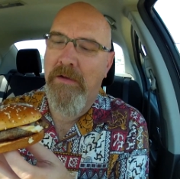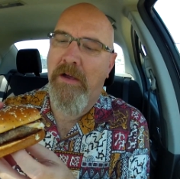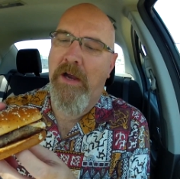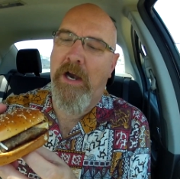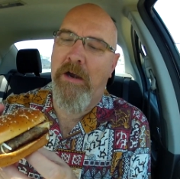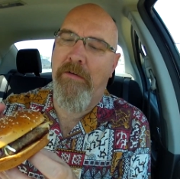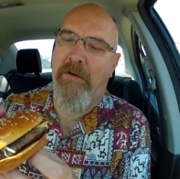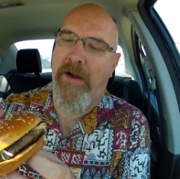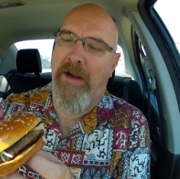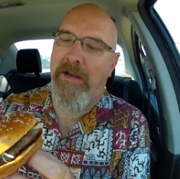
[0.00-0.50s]

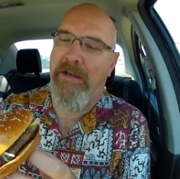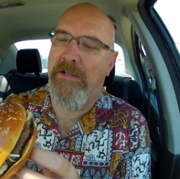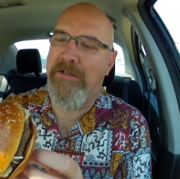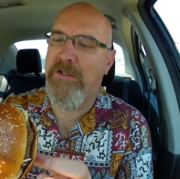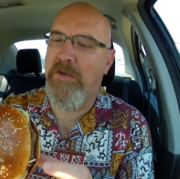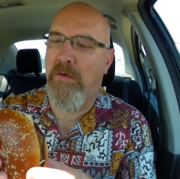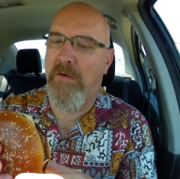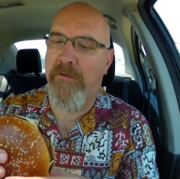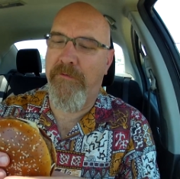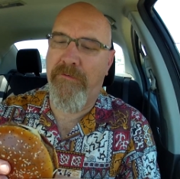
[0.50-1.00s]
All right, let's
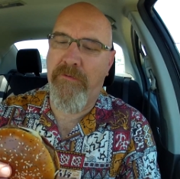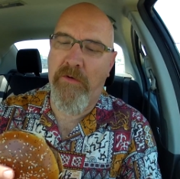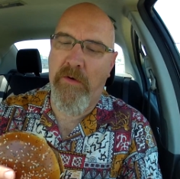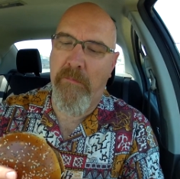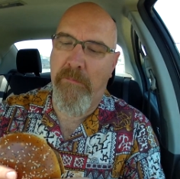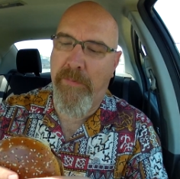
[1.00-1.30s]
go in for a